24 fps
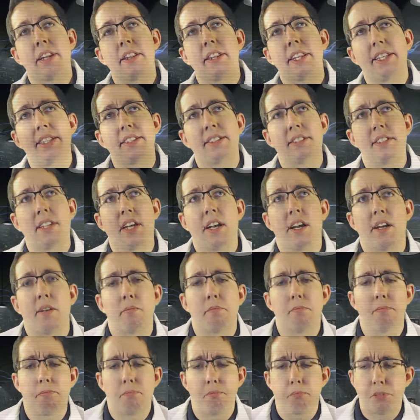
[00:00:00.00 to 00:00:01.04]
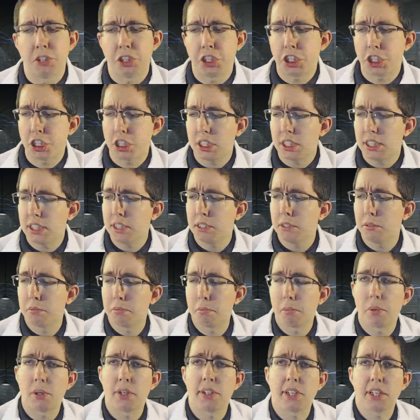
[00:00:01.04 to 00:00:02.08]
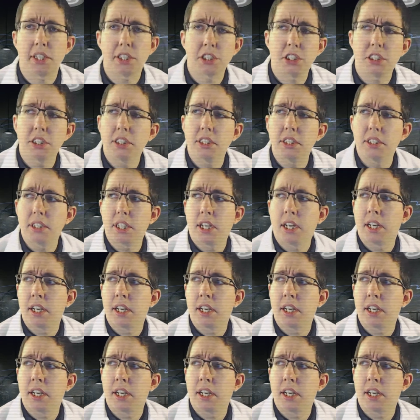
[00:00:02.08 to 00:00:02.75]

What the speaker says: I think it's machine production.